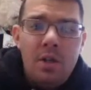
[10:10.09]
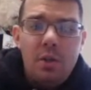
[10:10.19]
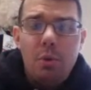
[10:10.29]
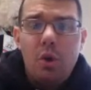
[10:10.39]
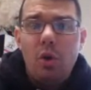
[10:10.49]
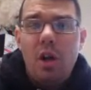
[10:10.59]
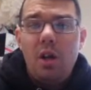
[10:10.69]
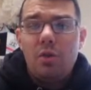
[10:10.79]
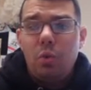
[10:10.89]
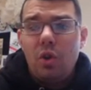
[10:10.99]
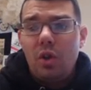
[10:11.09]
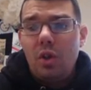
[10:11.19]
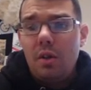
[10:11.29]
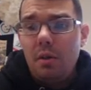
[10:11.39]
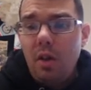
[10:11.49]
Jim Crow laws
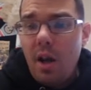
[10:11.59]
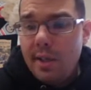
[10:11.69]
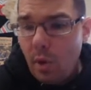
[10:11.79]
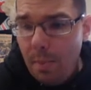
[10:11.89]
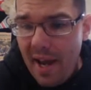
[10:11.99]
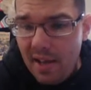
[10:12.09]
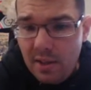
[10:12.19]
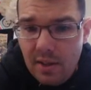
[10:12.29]
were laws that were passed